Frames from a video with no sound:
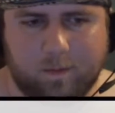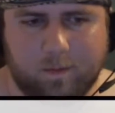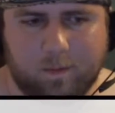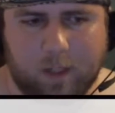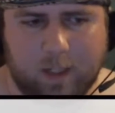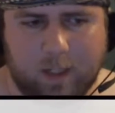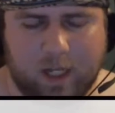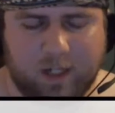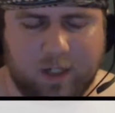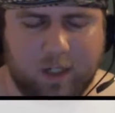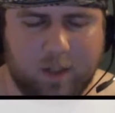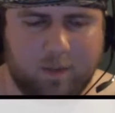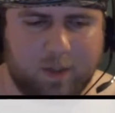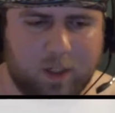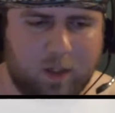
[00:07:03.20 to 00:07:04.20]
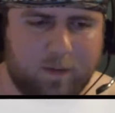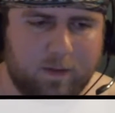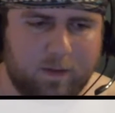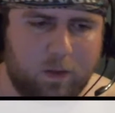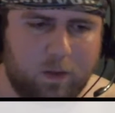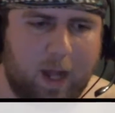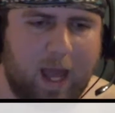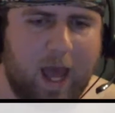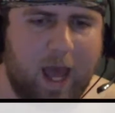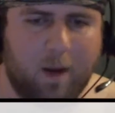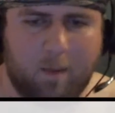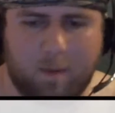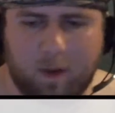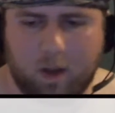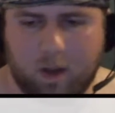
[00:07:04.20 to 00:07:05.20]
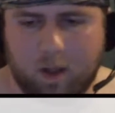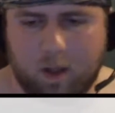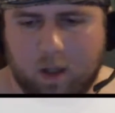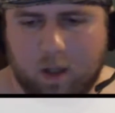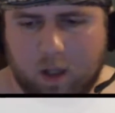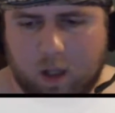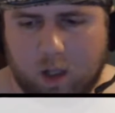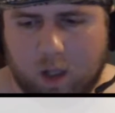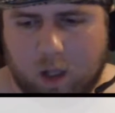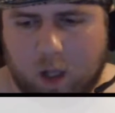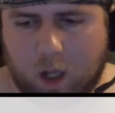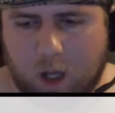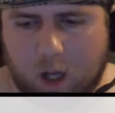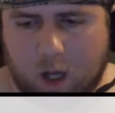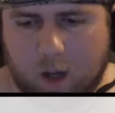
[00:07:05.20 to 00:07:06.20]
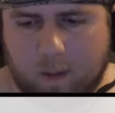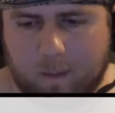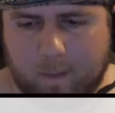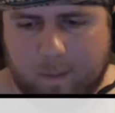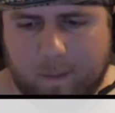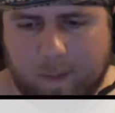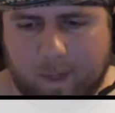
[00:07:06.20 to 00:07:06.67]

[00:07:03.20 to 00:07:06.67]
attaching themselves to Adam. And